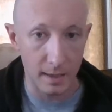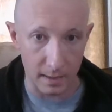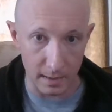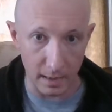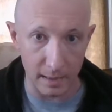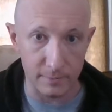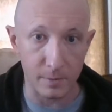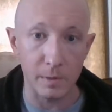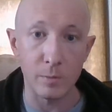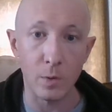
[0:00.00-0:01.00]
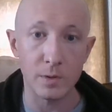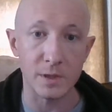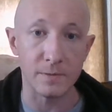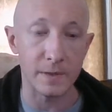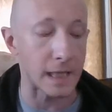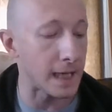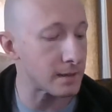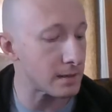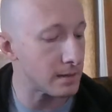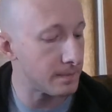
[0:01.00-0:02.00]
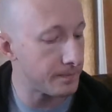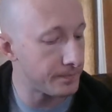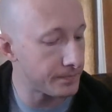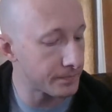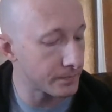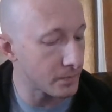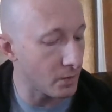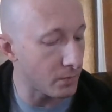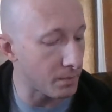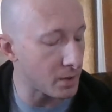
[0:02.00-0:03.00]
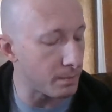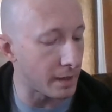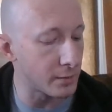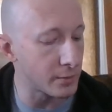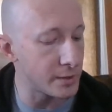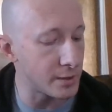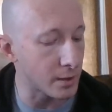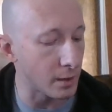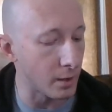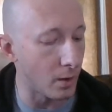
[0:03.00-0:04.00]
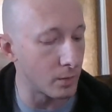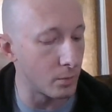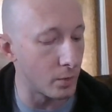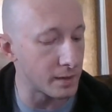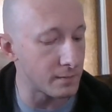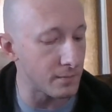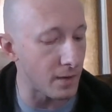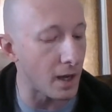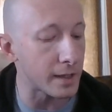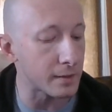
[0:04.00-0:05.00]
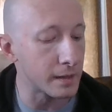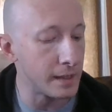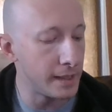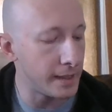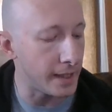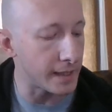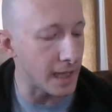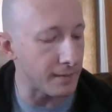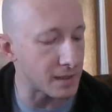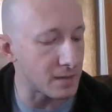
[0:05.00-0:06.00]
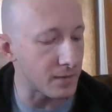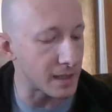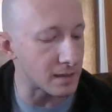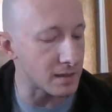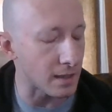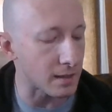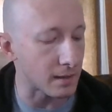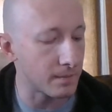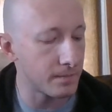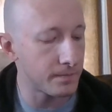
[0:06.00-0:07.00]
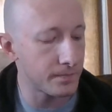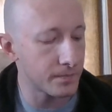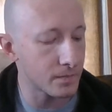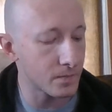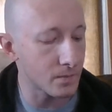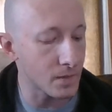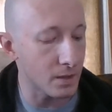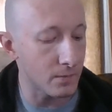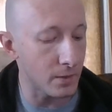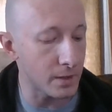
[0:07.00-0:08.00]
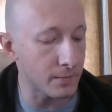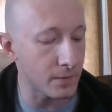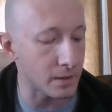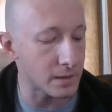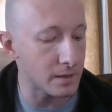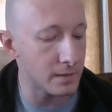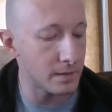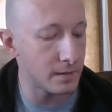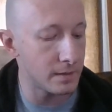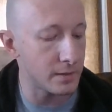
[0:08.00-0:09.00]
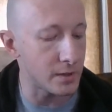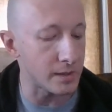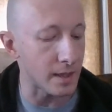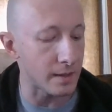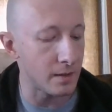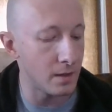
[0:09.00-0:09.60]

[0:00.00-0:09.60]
Life will reward you for that." From her bundle she took a long wooden vial and gave it to Forgets-Nothing. "For your foot," she said.